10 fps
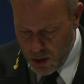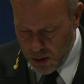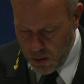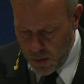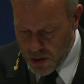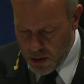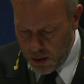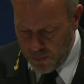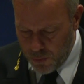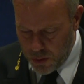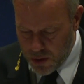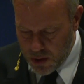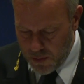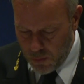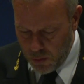The Norwegian Armed
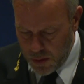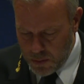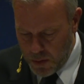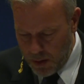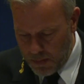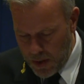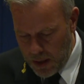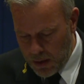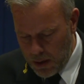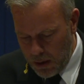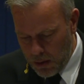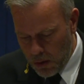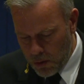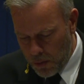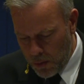Forces have always been a keen
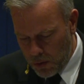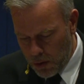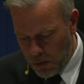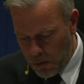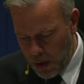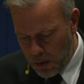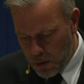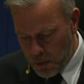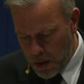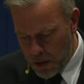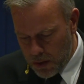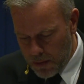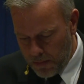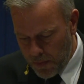contributor to NATO's mission